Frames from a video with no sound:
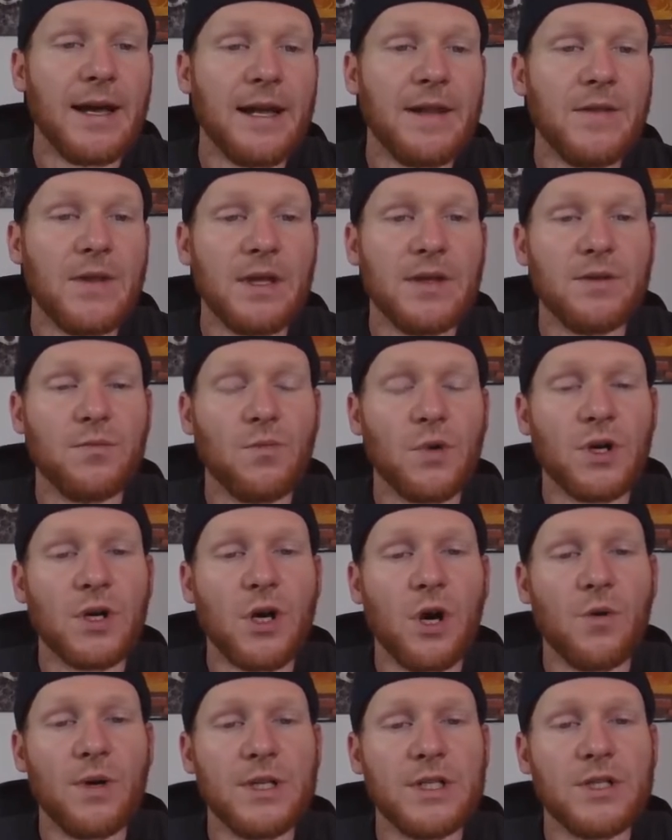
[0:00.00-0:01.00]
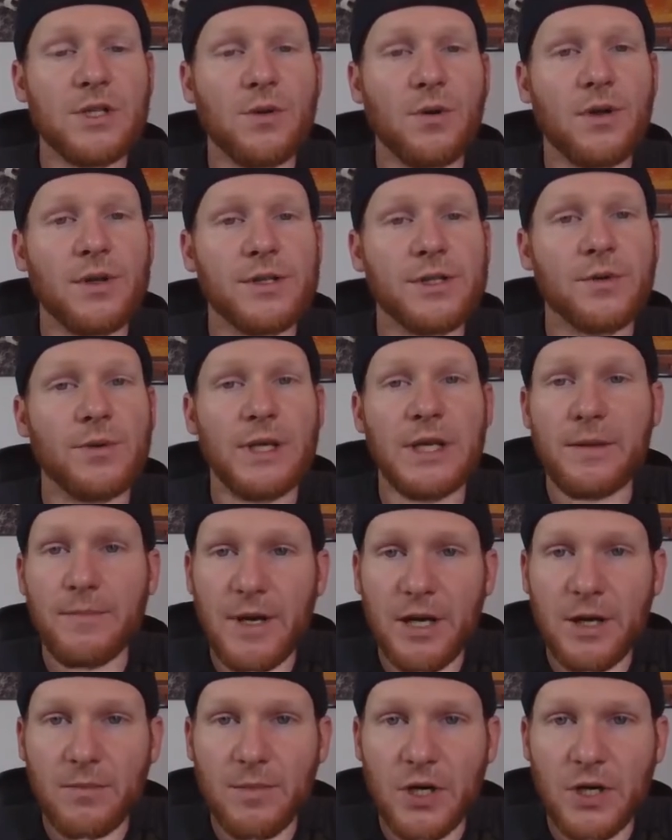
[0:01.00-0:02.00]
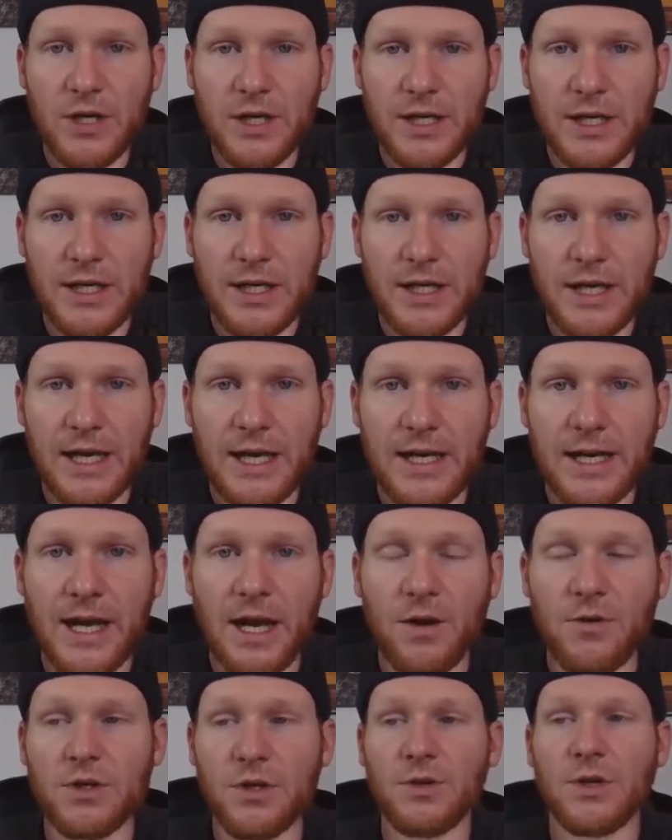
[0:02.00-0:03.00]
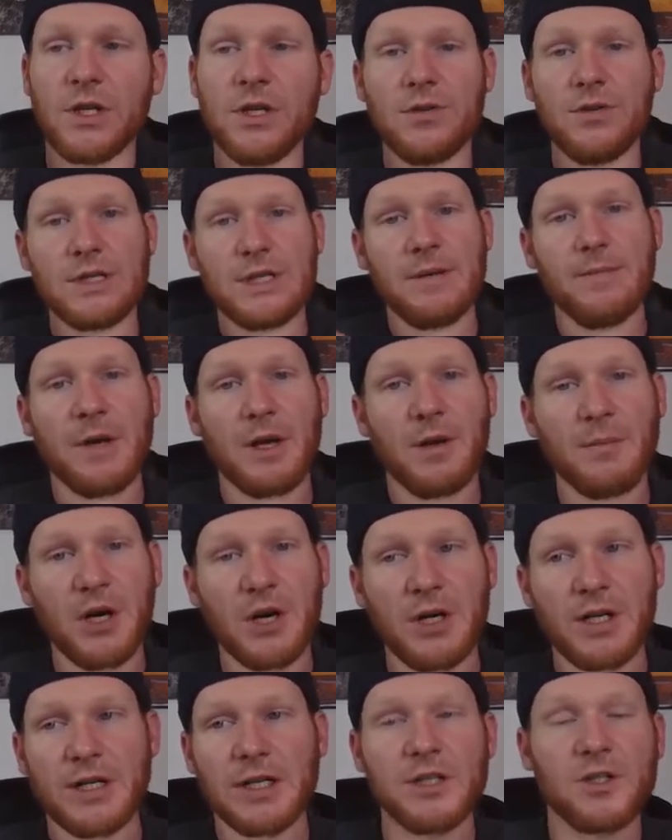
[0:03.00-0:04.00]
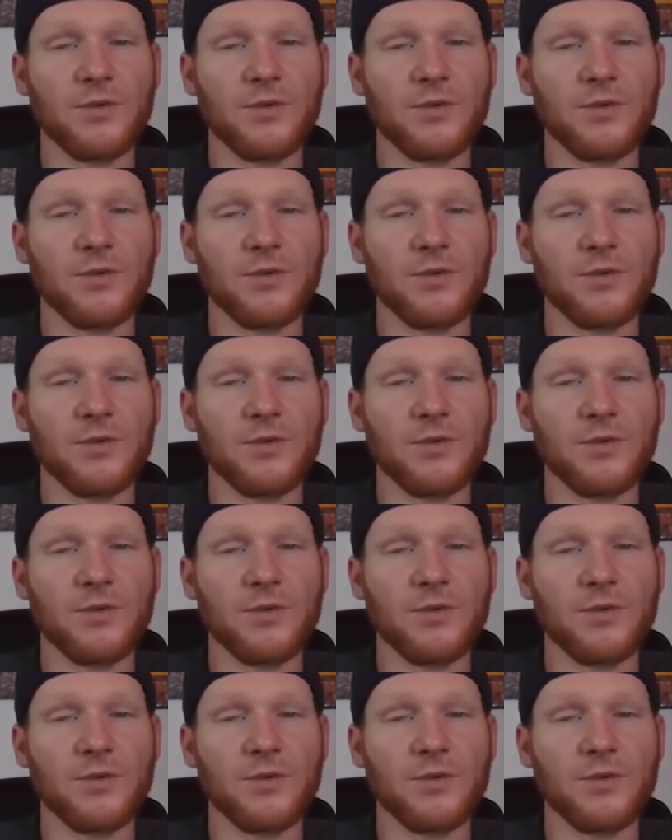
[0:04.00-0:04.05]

And then we'll go into also email marketing and how you can use email marketing